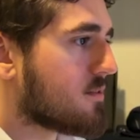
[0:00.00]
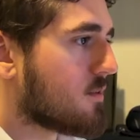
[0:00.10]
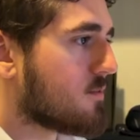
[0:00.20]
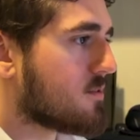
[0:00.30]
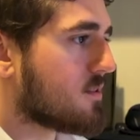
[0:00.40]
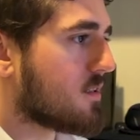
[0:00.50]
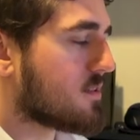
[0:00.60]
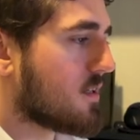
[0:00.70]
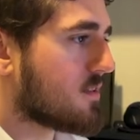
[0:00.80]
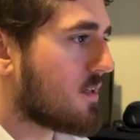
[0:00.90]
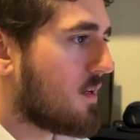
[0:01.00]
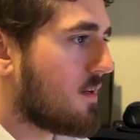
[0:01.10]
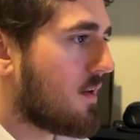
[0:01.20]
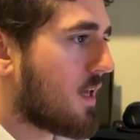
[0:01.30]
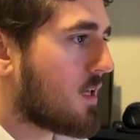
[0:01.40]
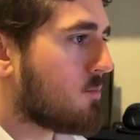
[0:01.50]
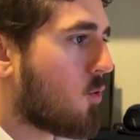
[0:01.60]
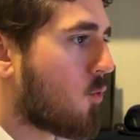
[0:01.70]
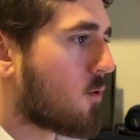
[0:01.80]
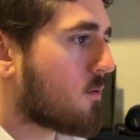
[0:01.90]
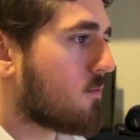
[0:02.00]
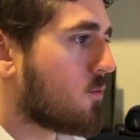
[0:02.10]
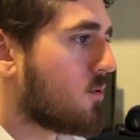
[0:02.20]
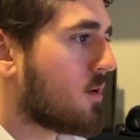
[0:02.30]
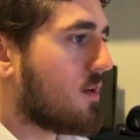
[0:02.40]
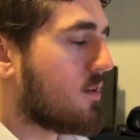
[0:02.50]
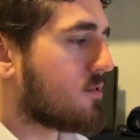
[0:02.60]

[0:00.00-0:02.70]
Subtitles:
So if you see, it says name order food.